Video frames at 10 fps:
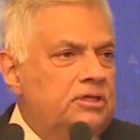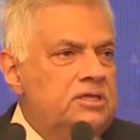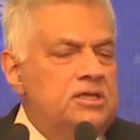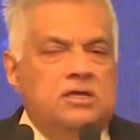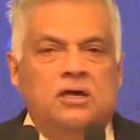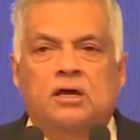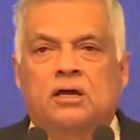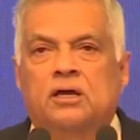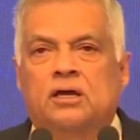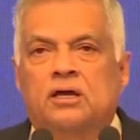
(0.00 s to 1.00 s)
the
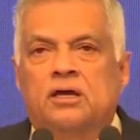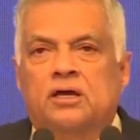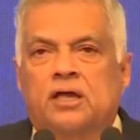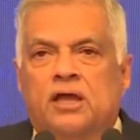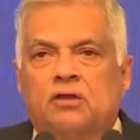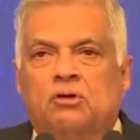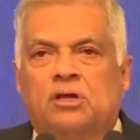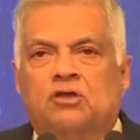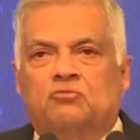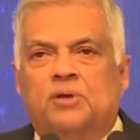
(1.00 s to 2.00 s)

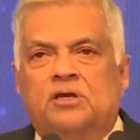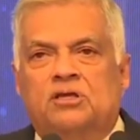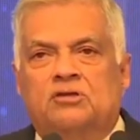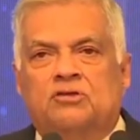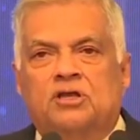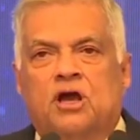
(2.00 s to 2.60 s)
annual expenditure of the